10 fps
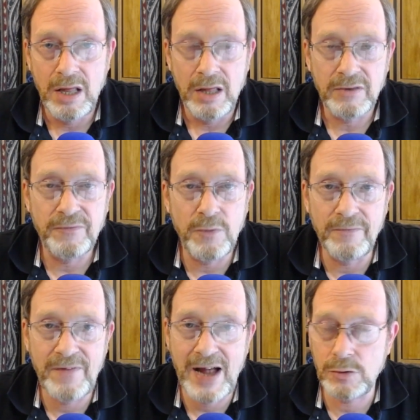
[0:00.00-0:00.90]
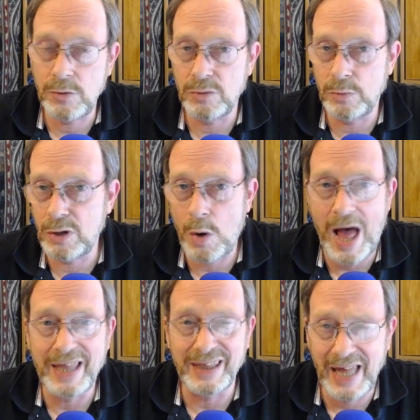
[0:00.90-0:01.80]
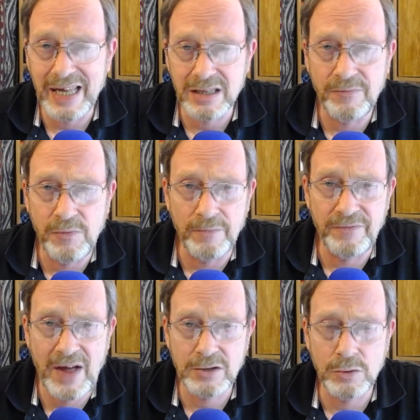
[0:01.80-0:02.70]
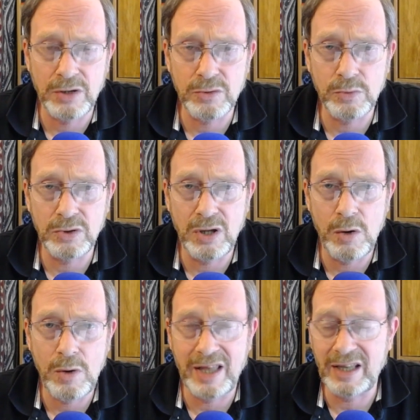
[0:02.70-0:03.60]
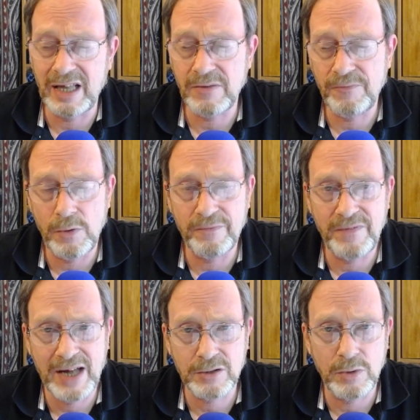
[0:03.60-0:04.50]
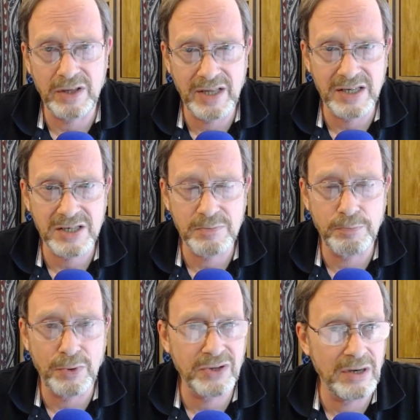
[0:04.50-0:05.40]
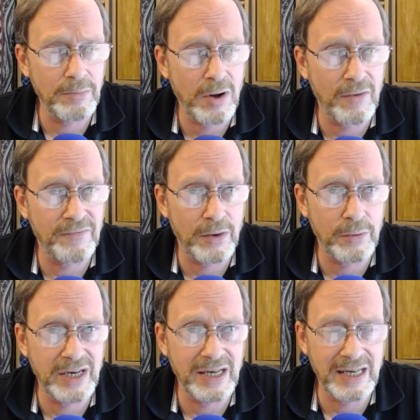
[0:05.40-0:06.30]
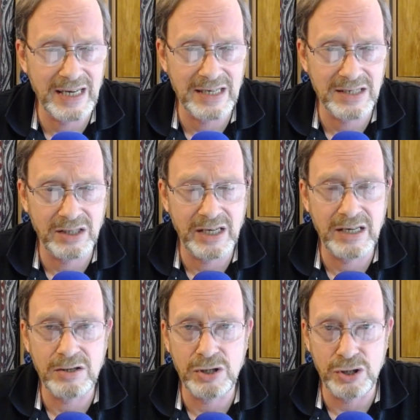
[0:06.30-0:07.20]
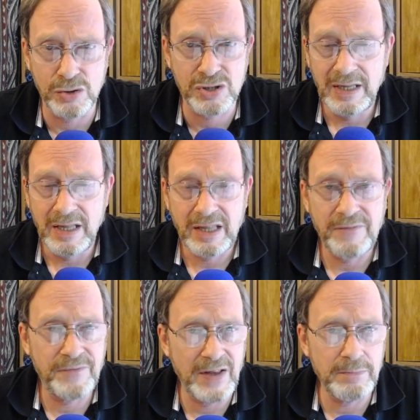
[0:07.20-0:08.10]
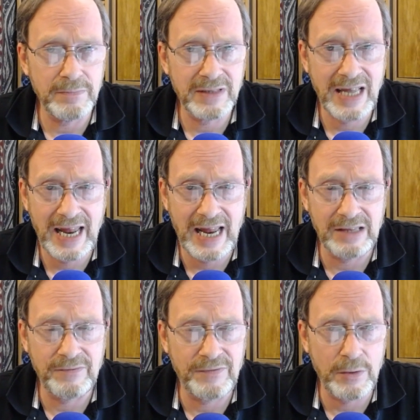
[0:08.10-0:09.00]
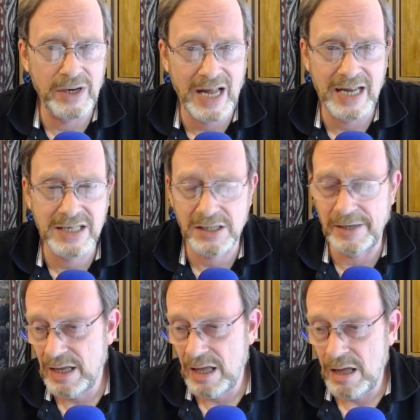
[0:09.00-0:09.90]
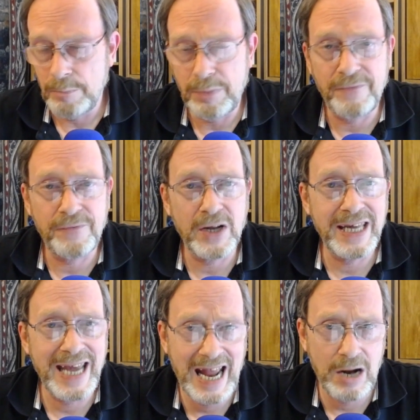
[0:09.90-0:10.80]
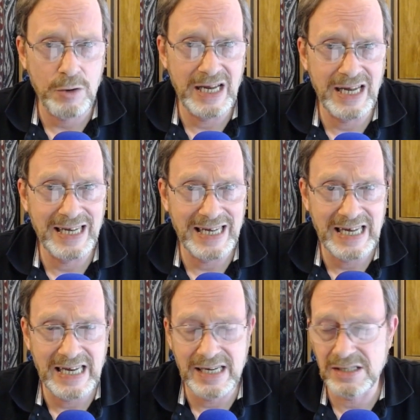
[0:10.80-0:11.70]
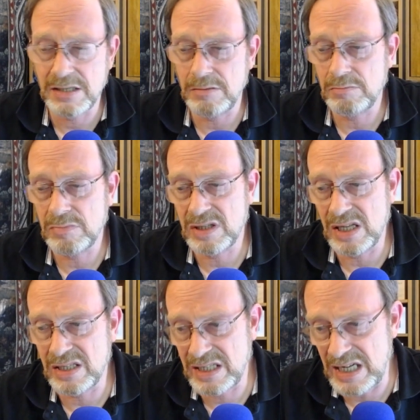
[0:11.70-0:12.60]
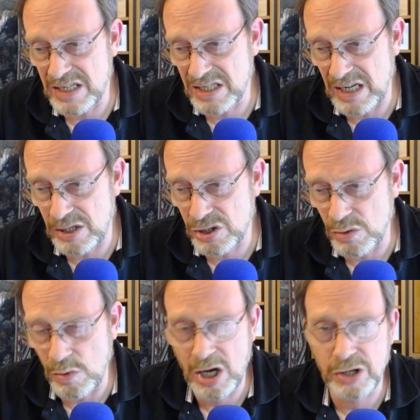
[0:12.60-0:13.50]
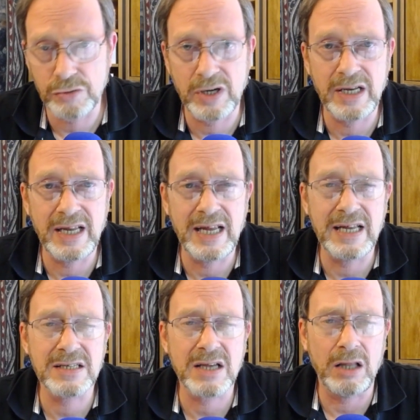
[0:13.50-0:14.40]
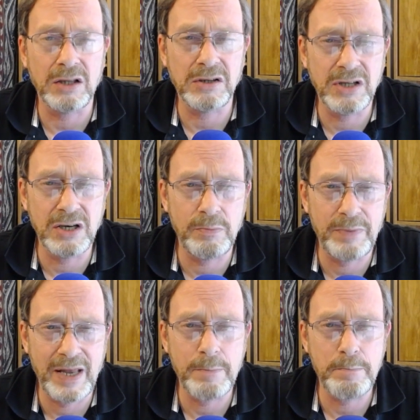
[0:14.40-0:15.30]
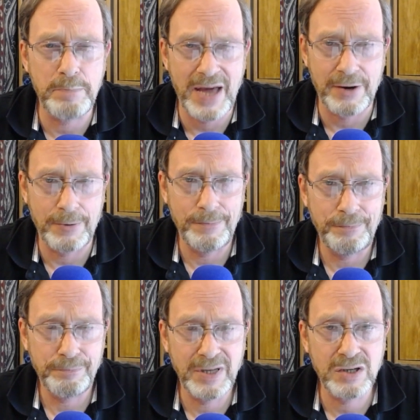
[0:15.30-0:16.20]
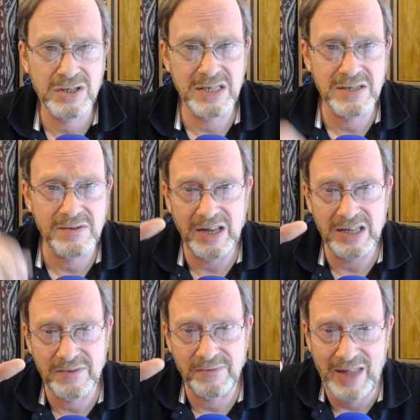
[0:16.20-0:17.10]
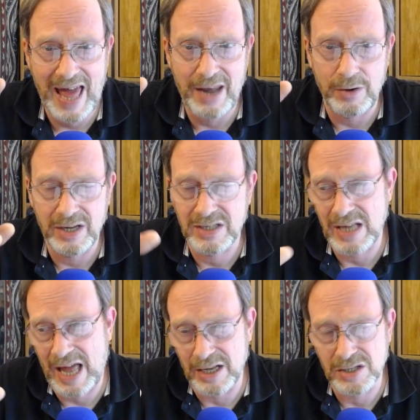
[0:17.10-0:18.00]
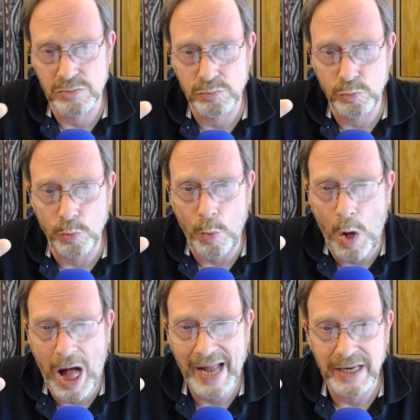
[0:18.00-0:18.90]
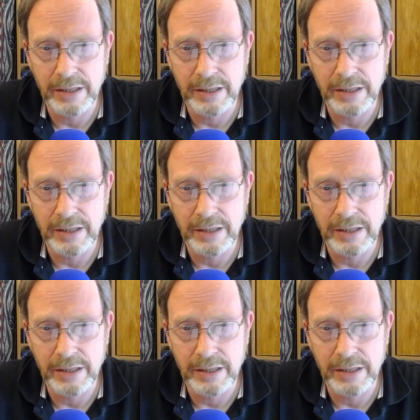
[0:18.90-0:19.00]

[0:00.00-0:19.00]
the form factor on the Reuleaux, I like the form factor on the Reuleaux, I like the form factor on this. Both of them are very easily usable. They fit the hand very nicely. But for carrying ease, the TC200 is a little bit better because it's it's flatter, it's not as wide